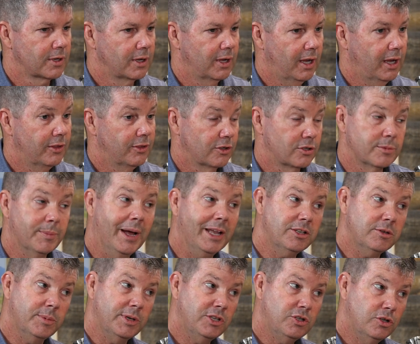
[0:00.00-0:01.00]
and there's about
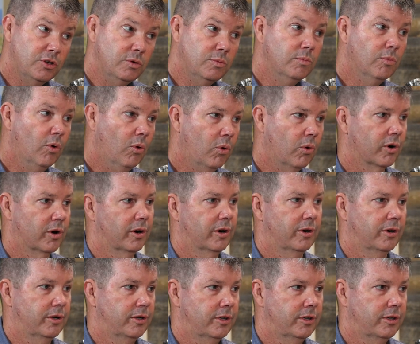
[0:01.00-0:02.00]
to be two more
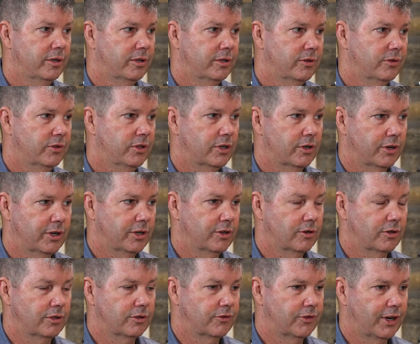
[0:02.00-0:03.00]
that are
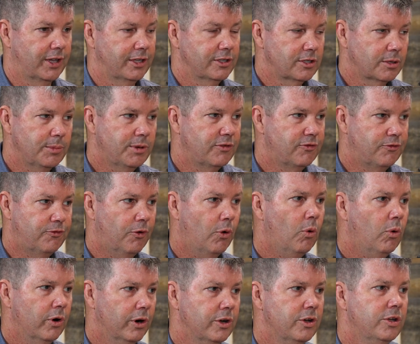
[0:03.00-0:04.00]
entering the fray. That's going to be
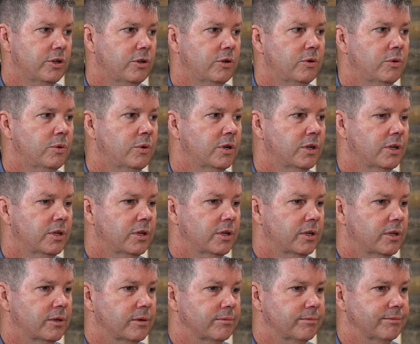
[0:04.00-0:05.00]
four new
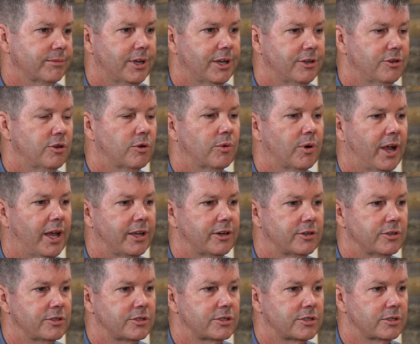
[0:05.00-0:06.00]

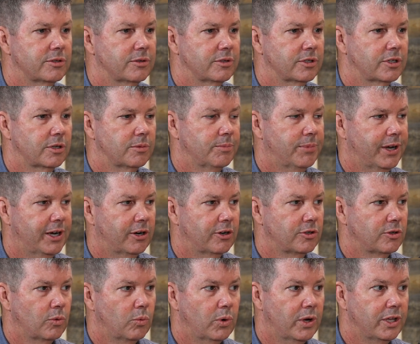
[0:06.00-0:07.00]
underwriters compared
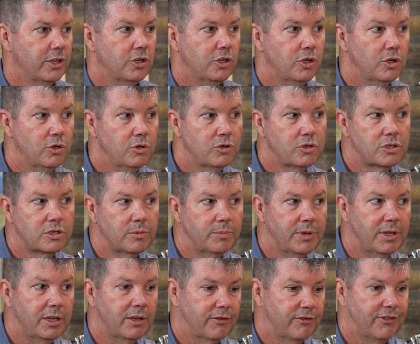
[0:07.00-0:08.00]
to what used to
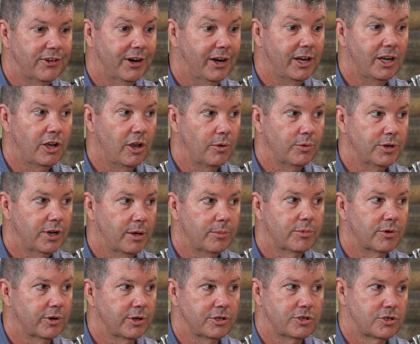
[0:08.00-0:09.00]
be a very low
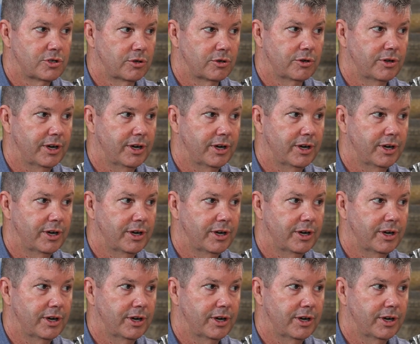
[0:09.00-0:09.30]
number in certain